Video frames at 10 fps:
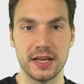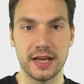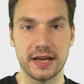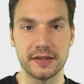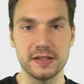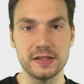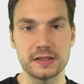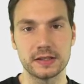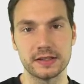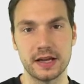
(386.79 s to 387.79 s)
And this is
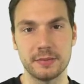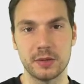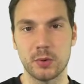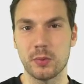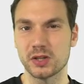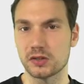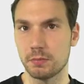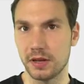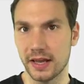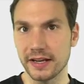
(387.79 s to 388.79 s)
the time that we want to
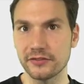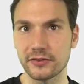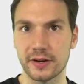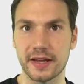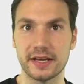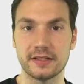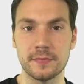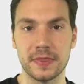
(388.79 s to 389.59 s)
plan for that.